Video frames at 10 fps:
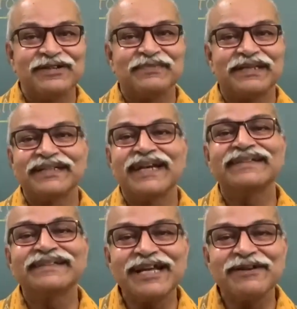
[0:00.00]
but
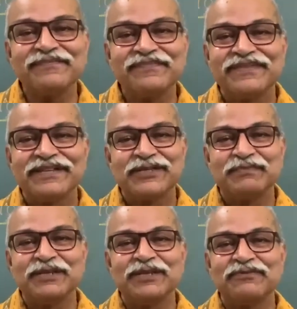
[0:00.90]
that time
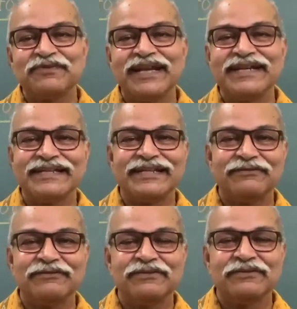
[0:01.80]
speed of light
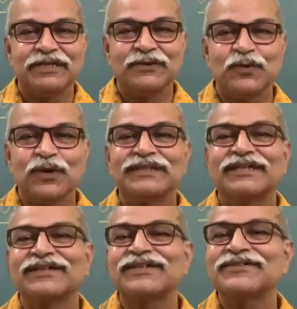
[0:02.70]
in
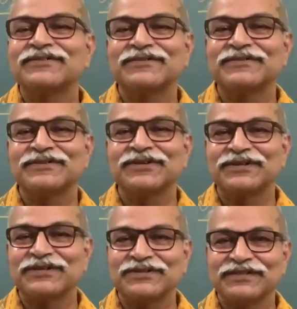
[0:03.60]
water
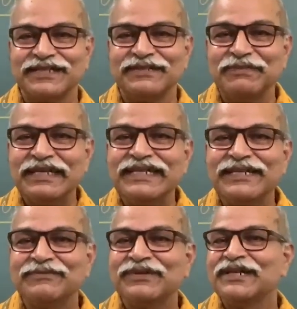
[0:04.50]
or in
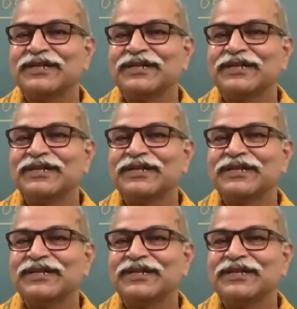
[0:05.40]
medium